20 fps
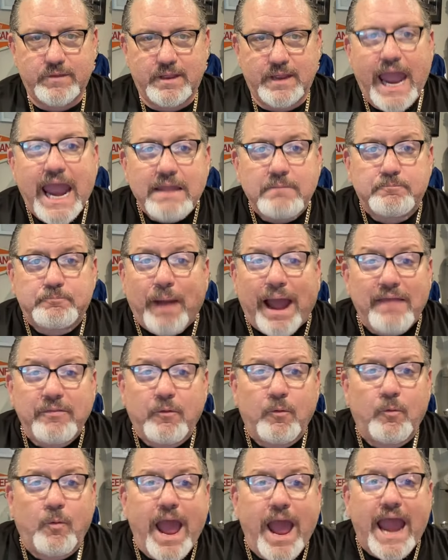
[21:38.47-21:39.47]
Hey, by
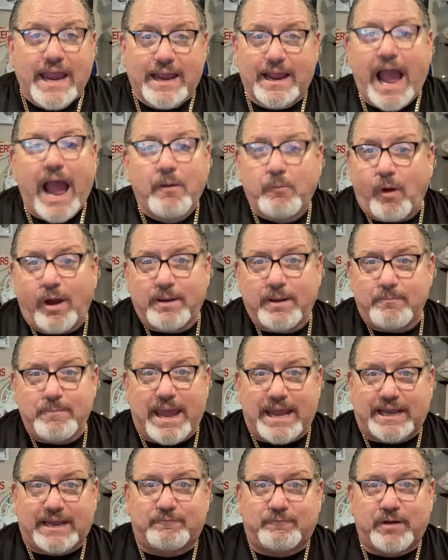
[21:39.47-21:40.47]
the way, I want to
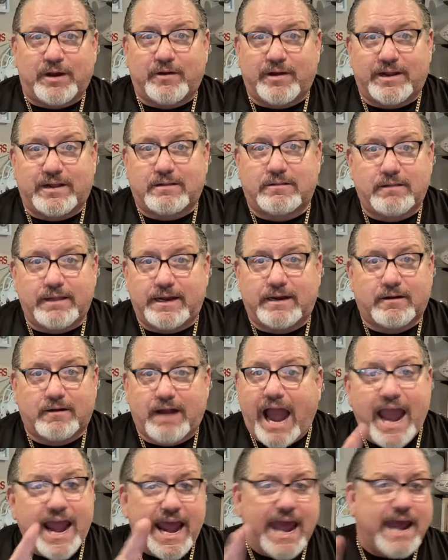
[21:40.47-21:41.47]
make it very clear.
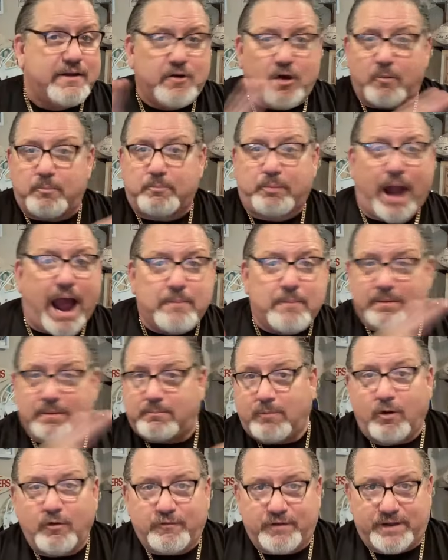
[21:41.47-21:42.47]
I had no problem
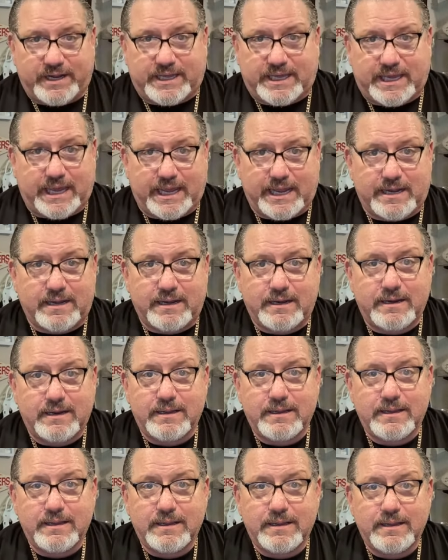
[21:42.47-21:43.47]
moving the kid.
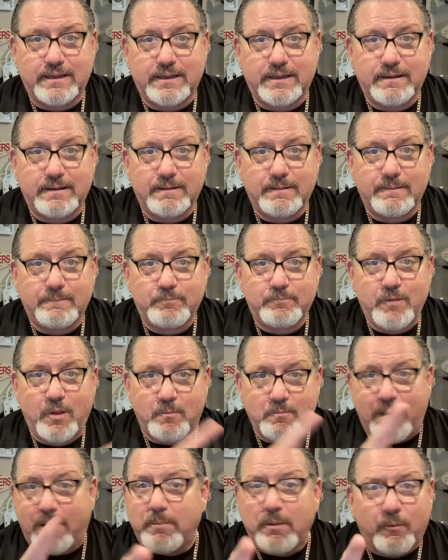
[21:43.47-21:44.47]

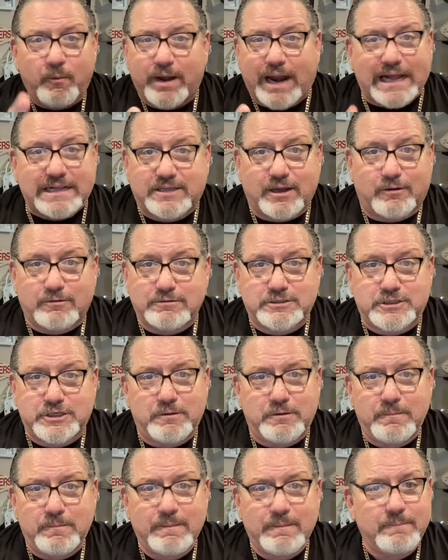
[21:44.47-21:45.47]
Remember what I told
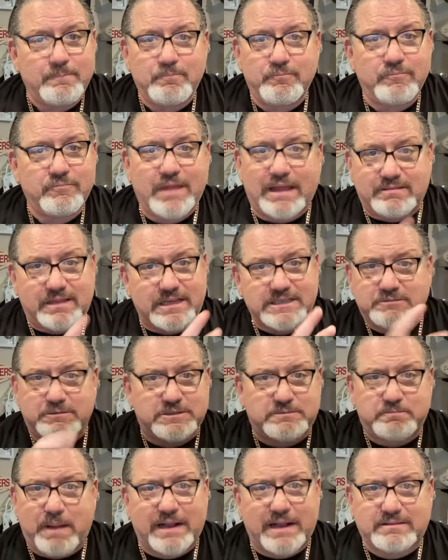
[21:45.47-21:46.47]
you? They
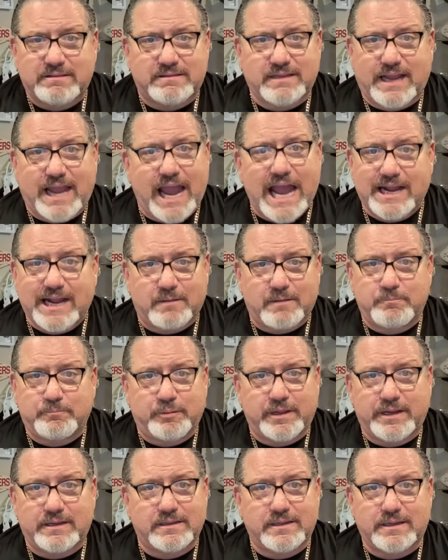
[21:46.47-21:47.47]
disrespected the guy
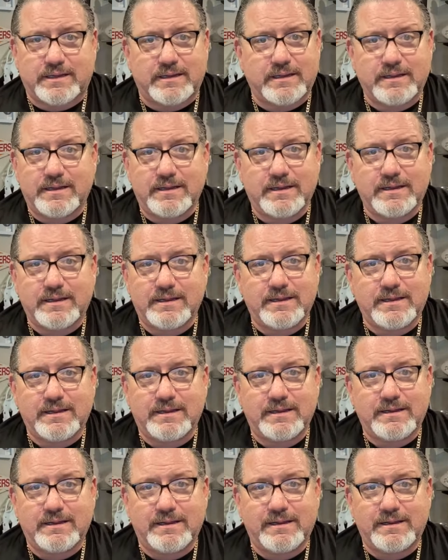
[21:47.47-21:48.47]
completely.
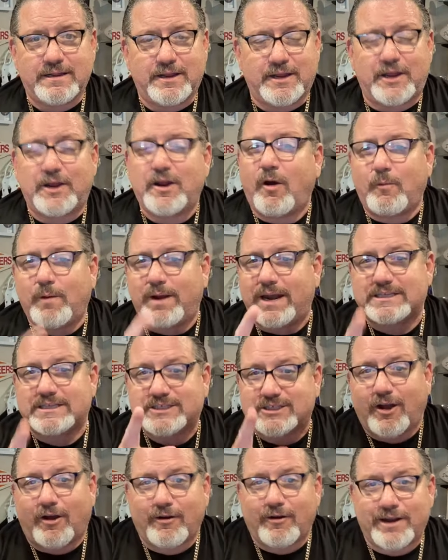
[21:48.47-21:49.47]
You know when it
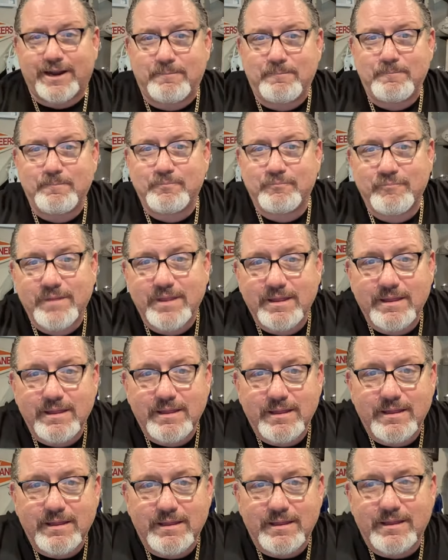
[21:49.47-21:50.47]
started?
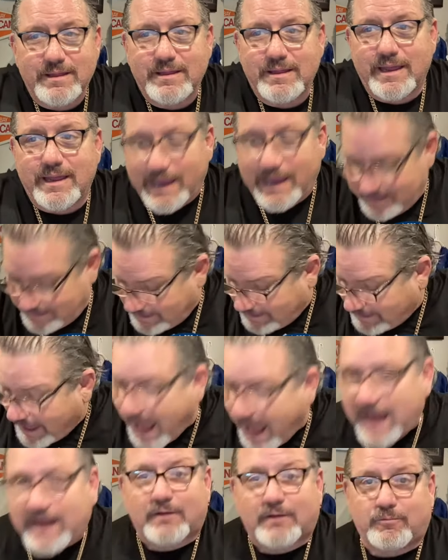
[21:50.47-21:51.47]
In the
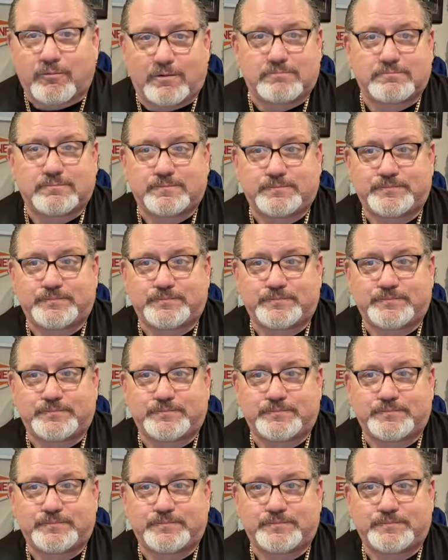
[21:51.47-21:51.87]
locker room.